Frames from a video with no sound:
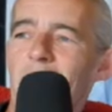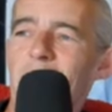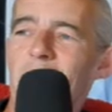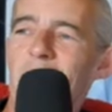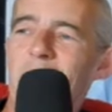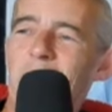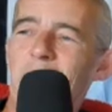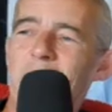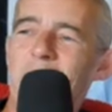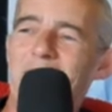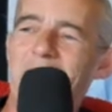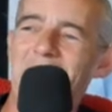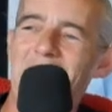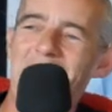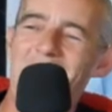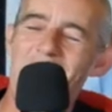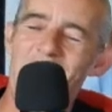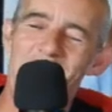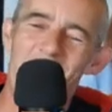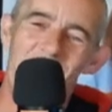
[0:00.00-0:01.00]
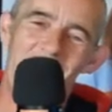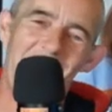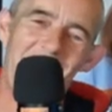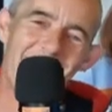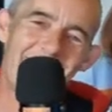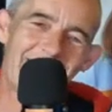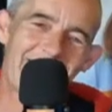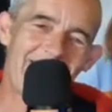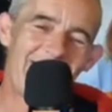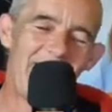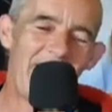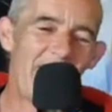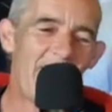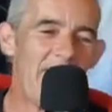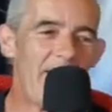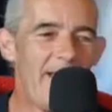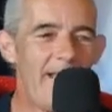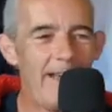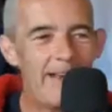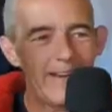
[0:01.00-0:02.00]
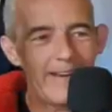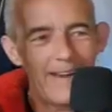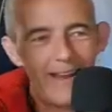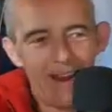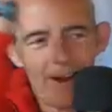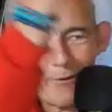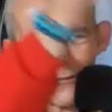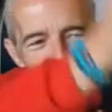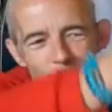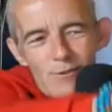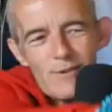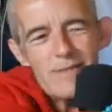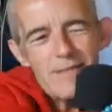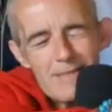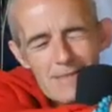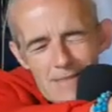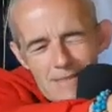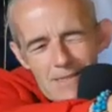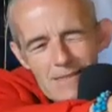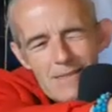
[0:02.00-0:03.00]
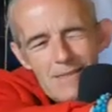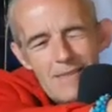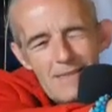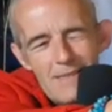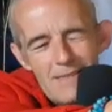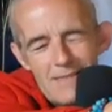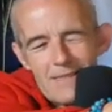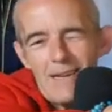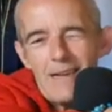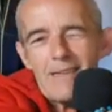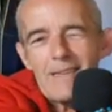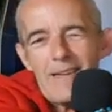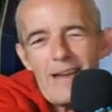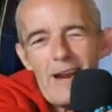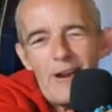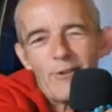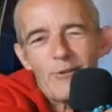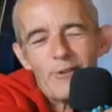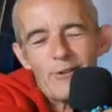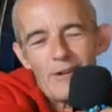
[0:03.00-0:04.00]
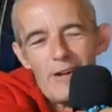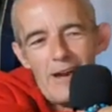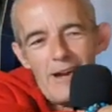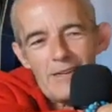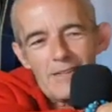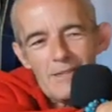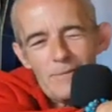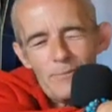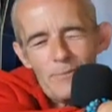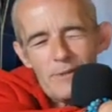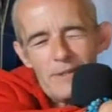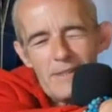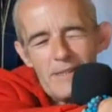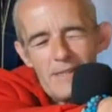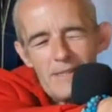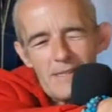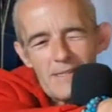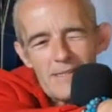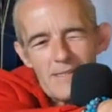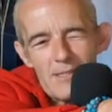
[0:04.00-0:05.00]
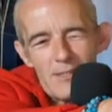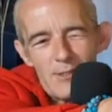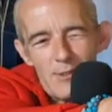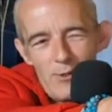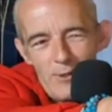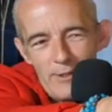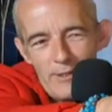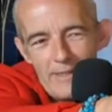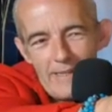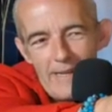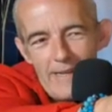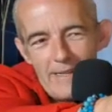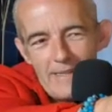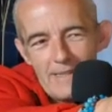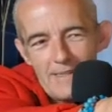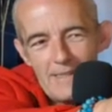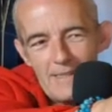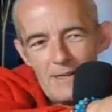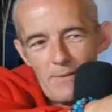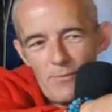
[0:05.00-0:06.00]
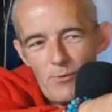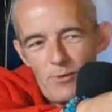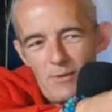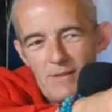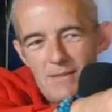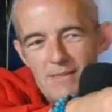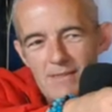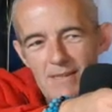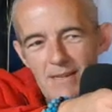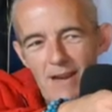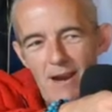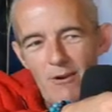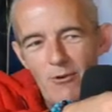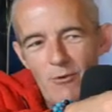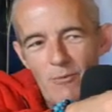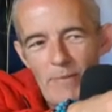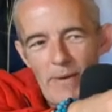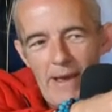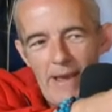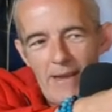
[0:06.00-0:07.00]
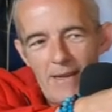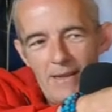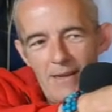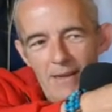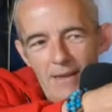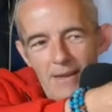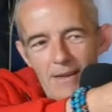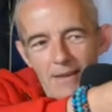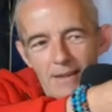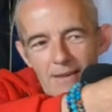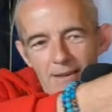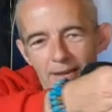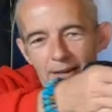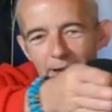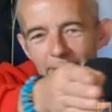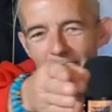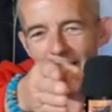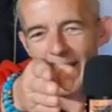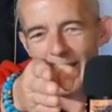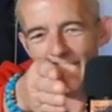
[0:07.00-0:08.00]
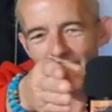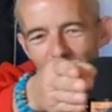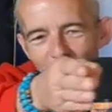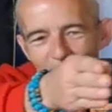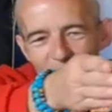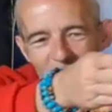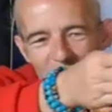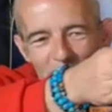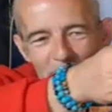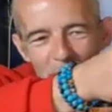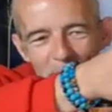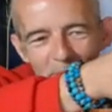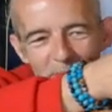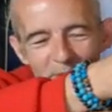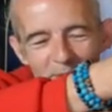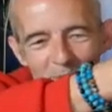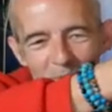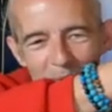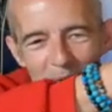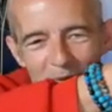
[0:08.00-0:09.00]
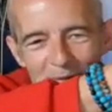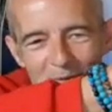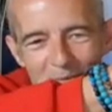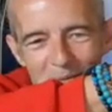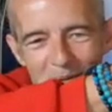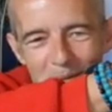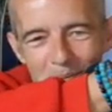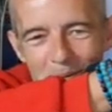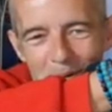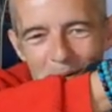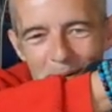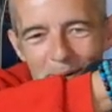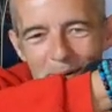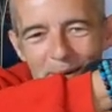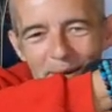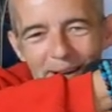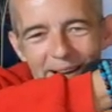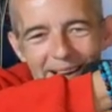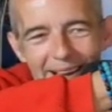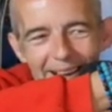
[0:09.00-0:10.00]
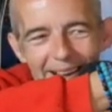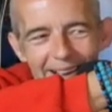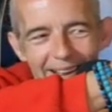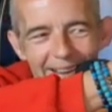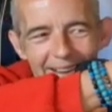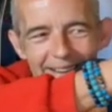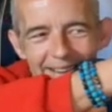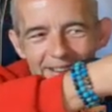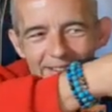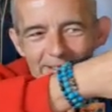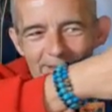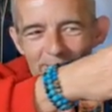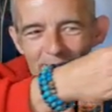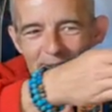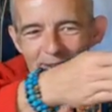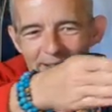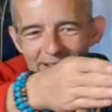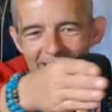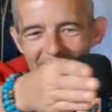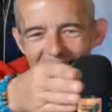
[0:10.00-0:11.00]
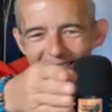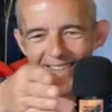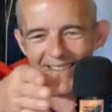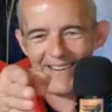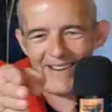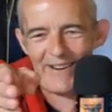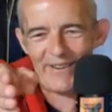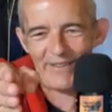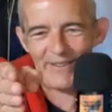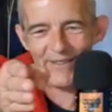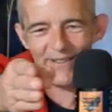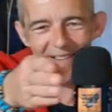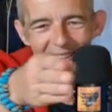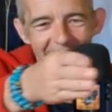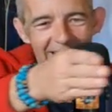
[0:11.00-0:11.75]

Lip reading: comes up to take his shot, and the arrow he's got the arrow knocked, but then as he's looking at it and he pulls the arrow back, the arrow just swings away from the bow, and he's looking at the arrow and